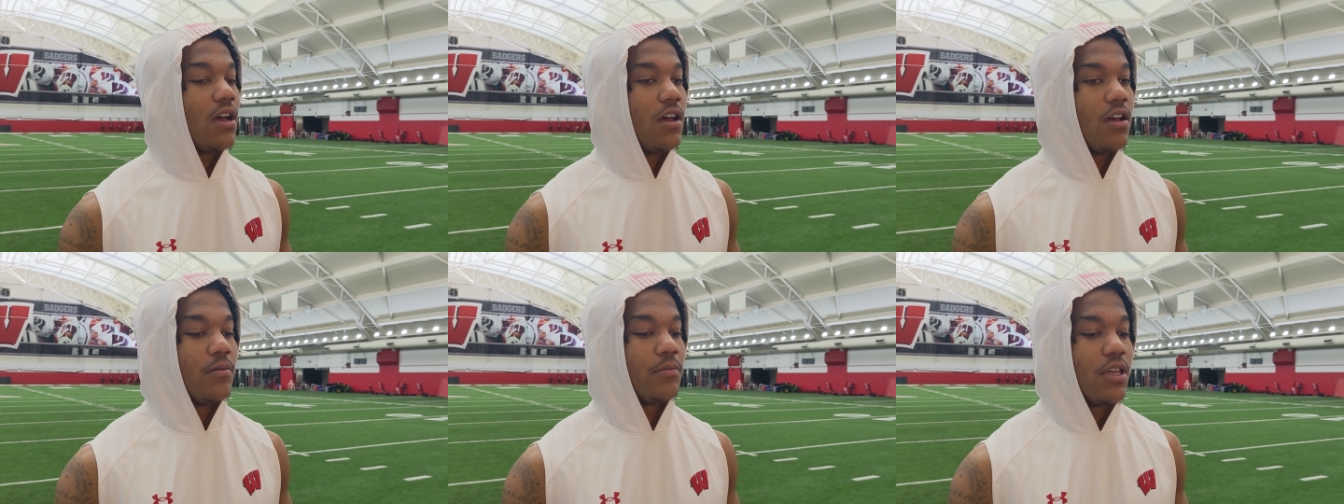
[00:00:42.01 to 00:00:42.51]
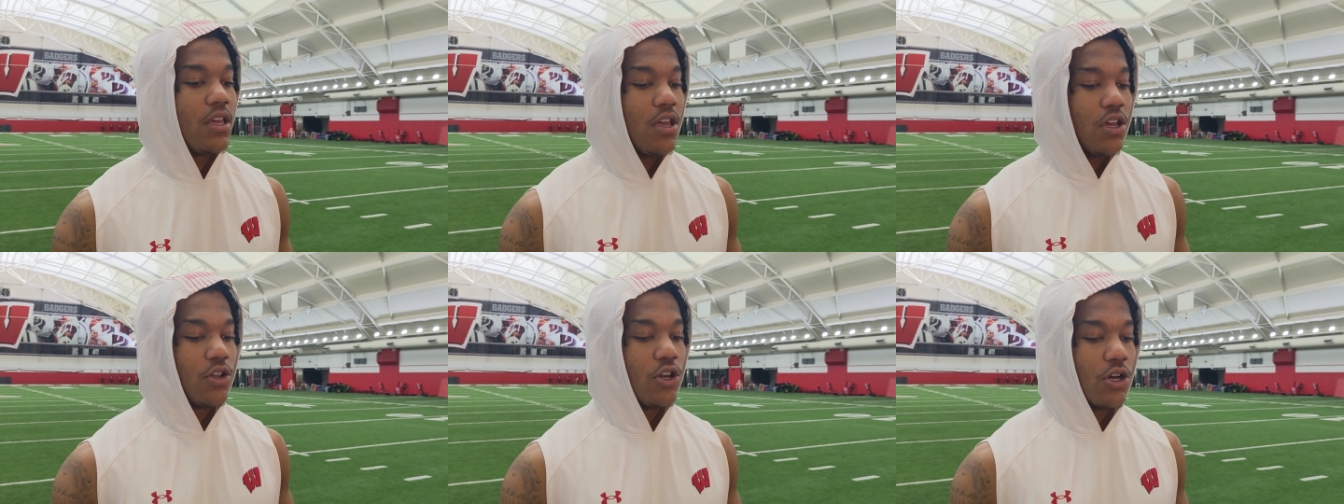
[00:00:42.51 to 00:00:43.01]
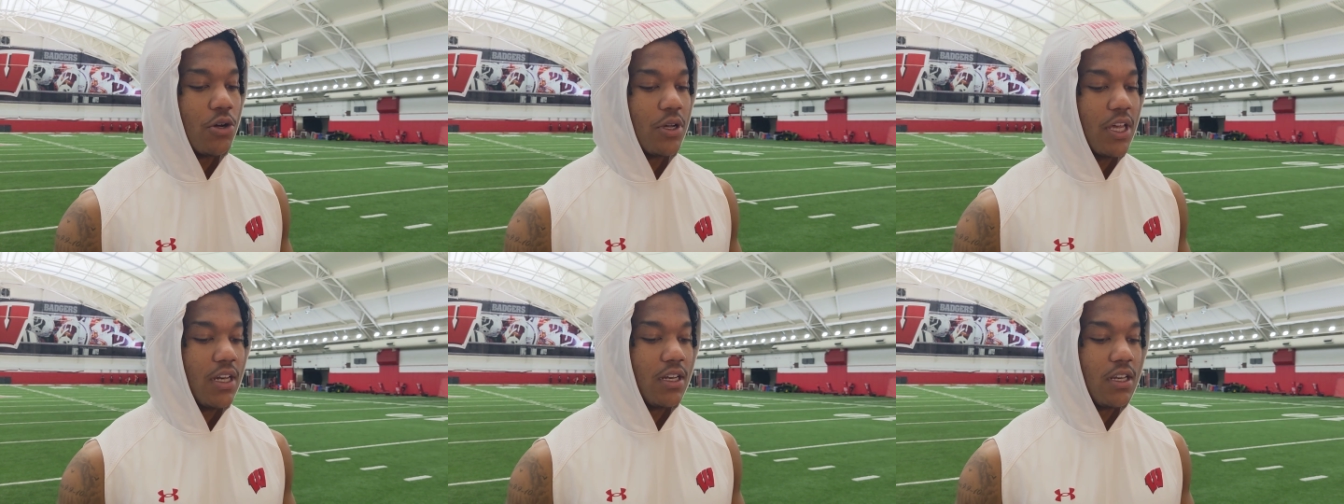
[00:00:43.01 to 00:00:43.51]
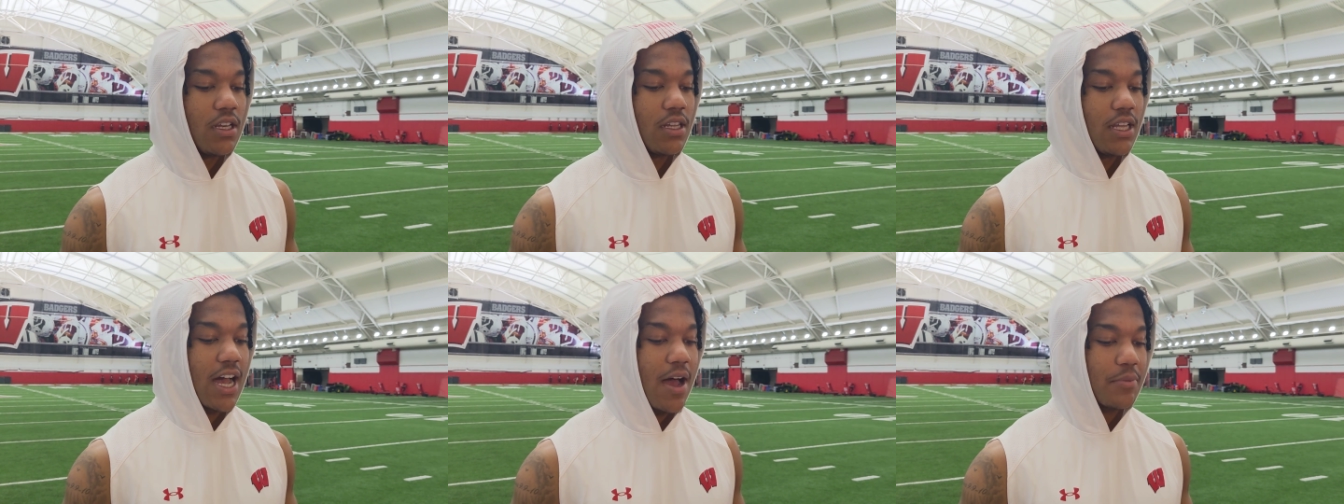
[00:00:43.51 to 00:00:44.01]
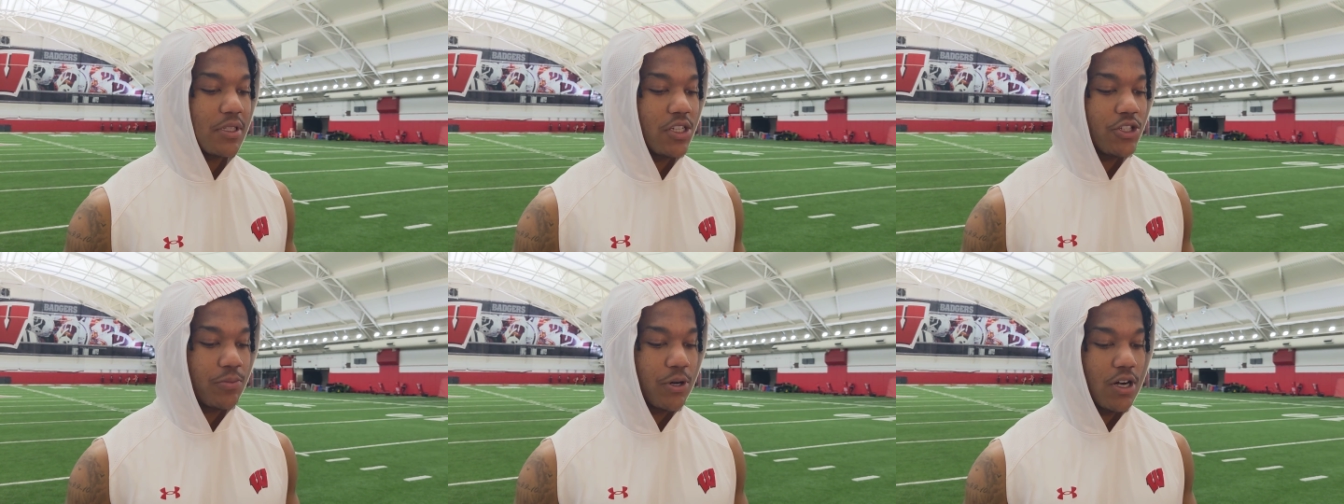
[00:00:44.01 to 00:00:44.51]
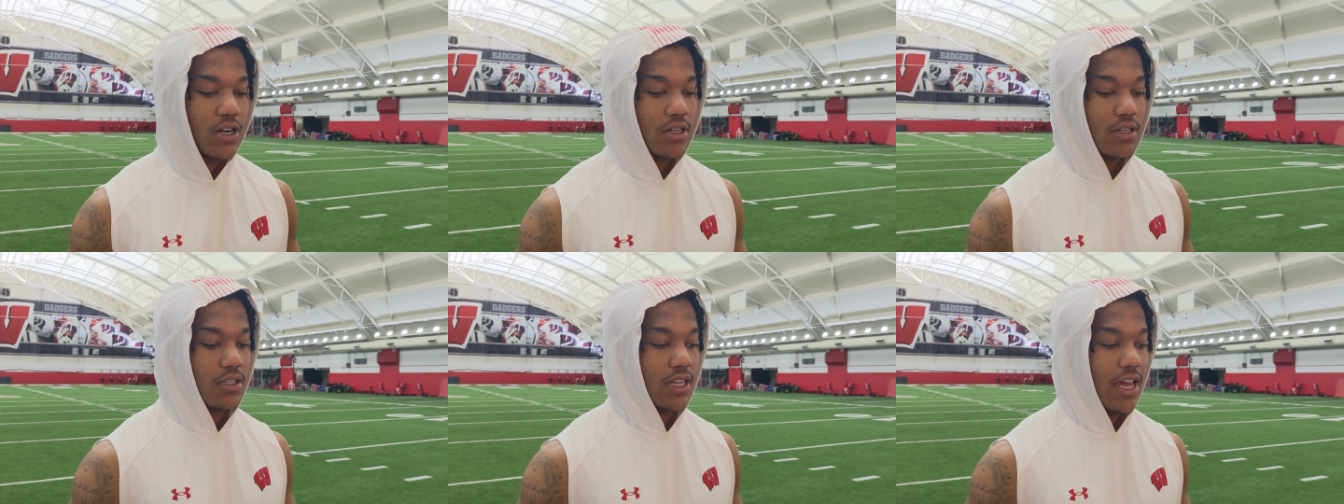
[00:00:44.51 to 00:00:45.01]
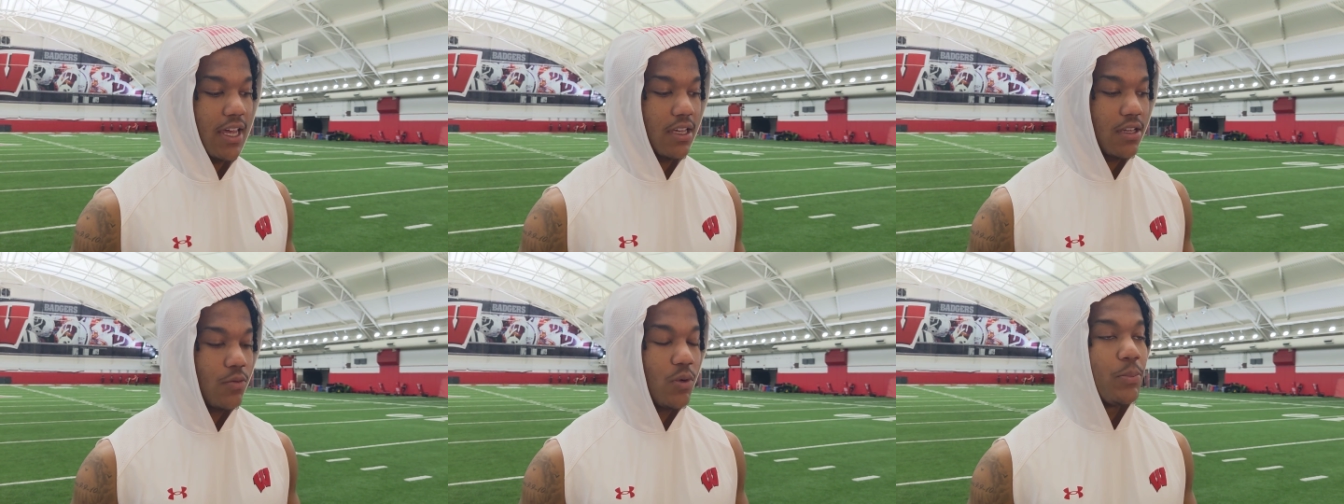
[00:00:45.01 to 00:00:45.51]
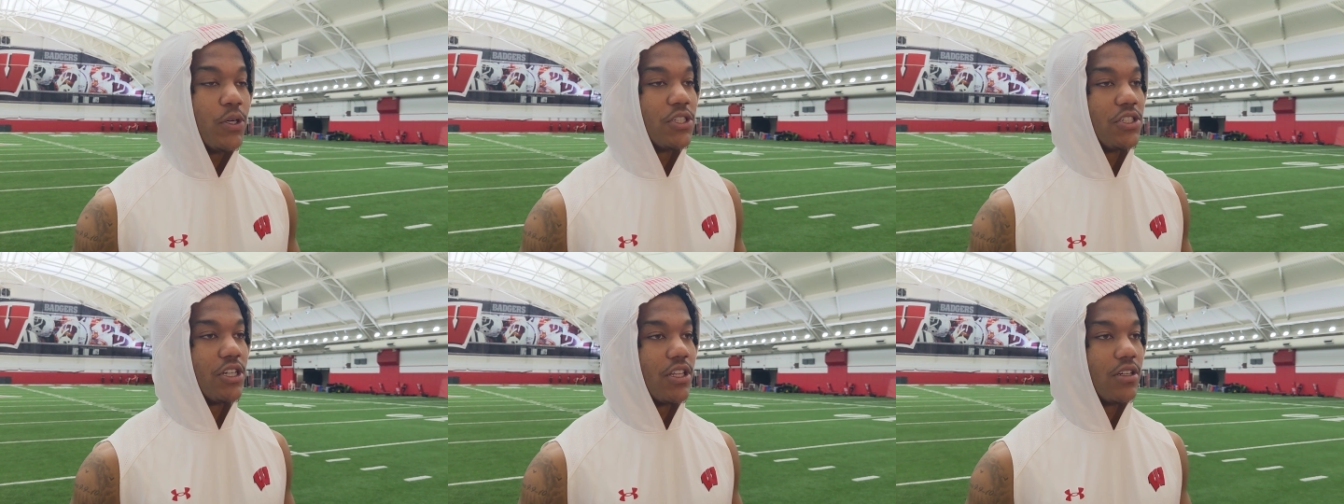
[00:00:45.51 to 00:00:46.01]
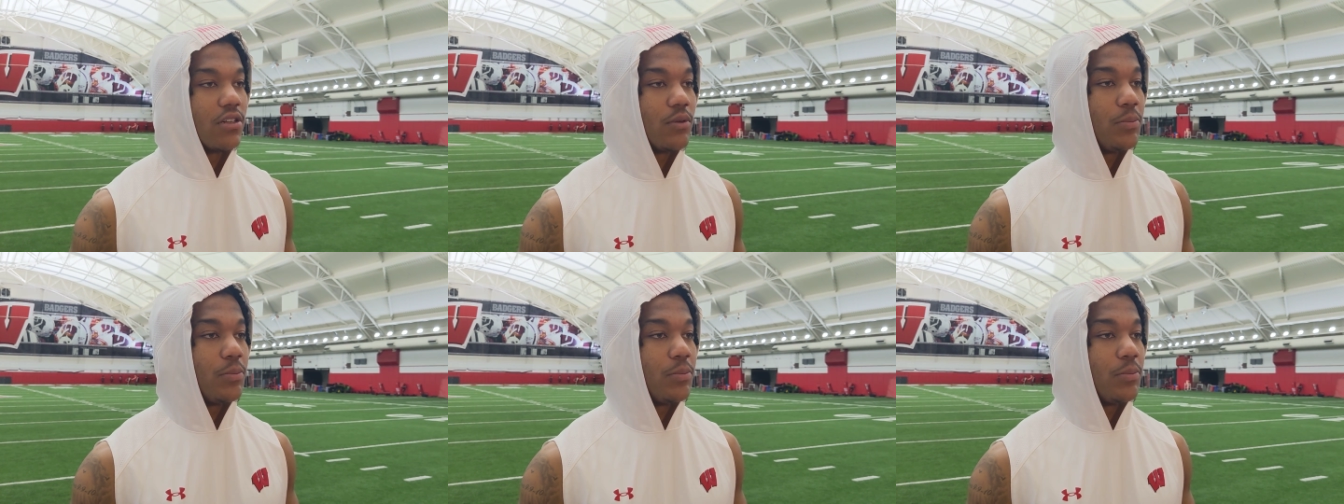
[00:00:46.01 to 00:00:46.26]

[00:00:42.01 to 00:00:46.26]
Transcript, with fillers: Um, you know, in the competition part, like we push each other.